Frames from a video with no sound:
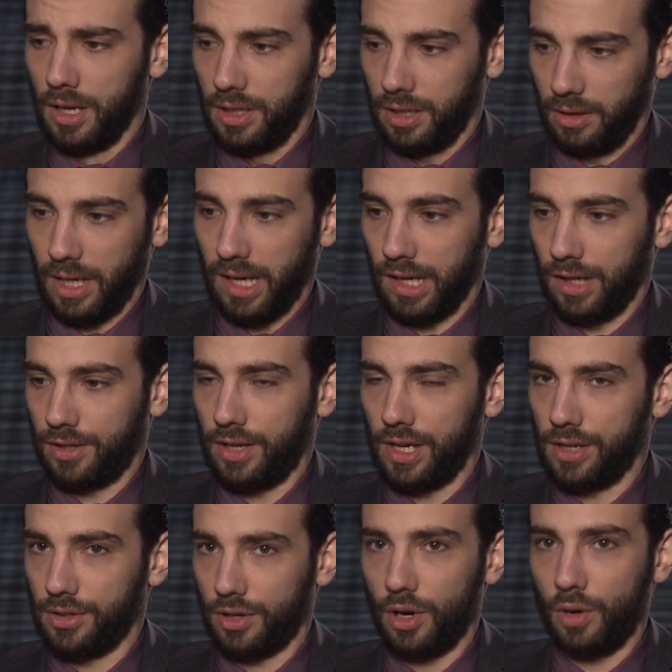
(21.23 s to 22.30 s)
to letting
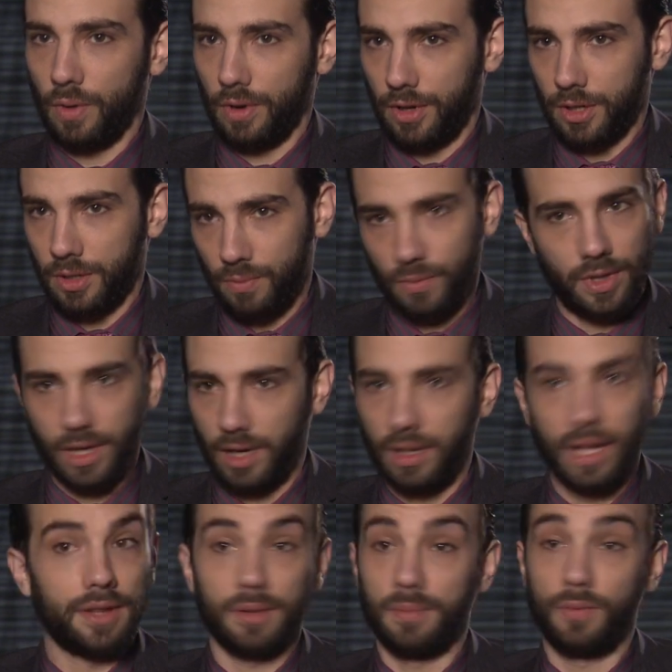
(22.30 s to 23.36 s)
scenes go where there's where they
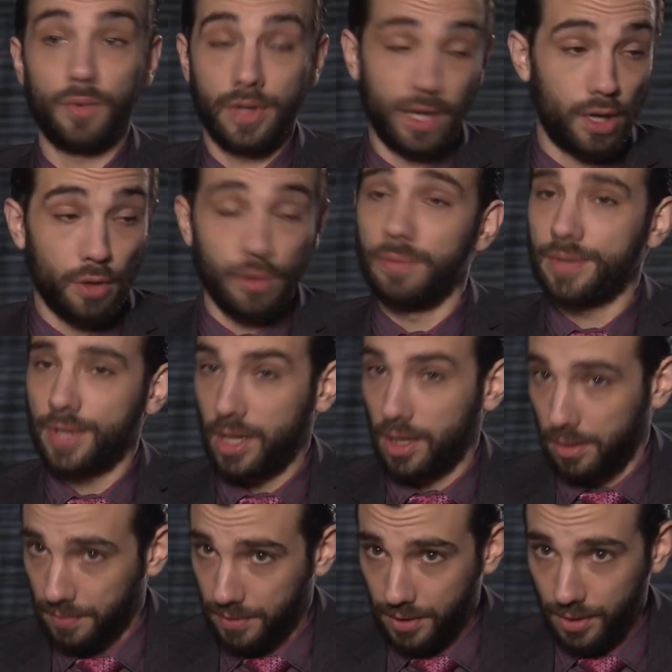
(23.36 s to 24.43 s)
let them where they go
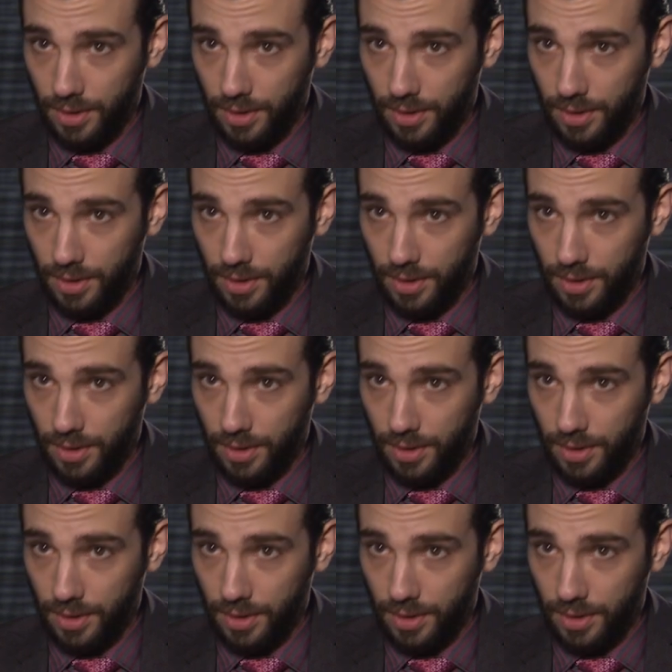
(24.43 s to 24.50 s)
themselves.